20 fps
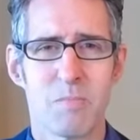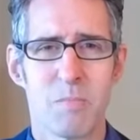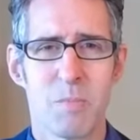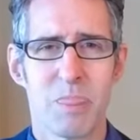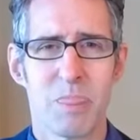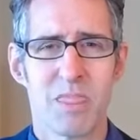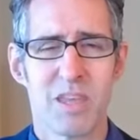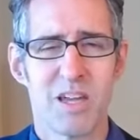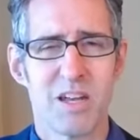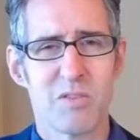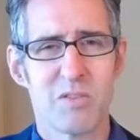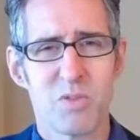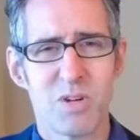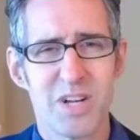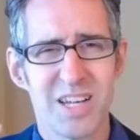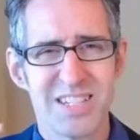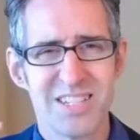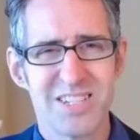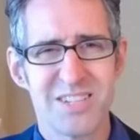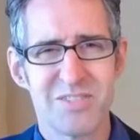and if we're
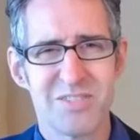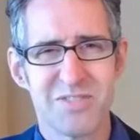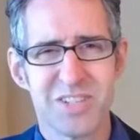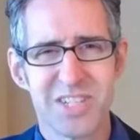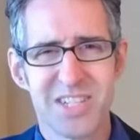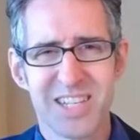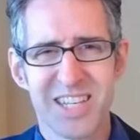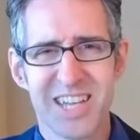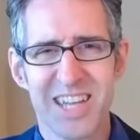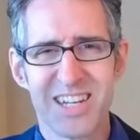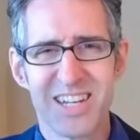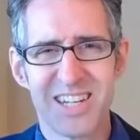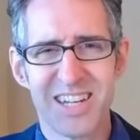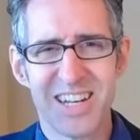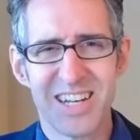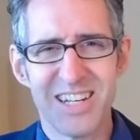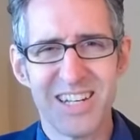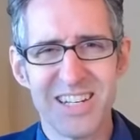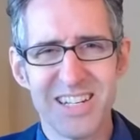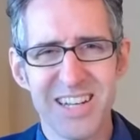not sophisticated
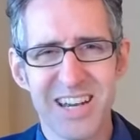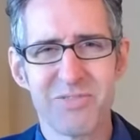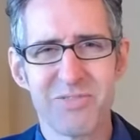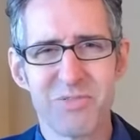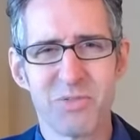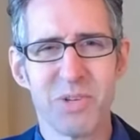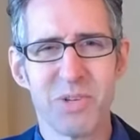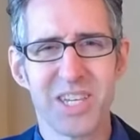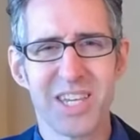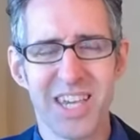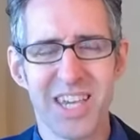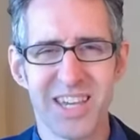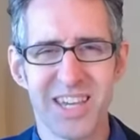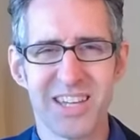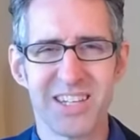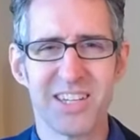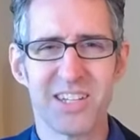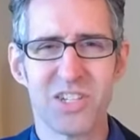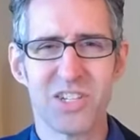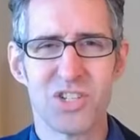enough, we can't
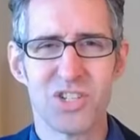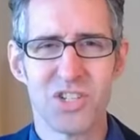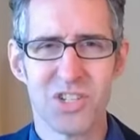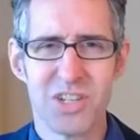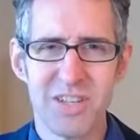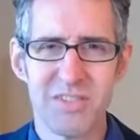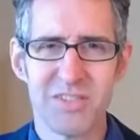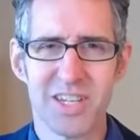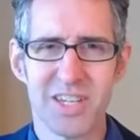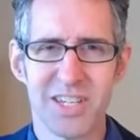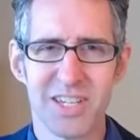achieve it.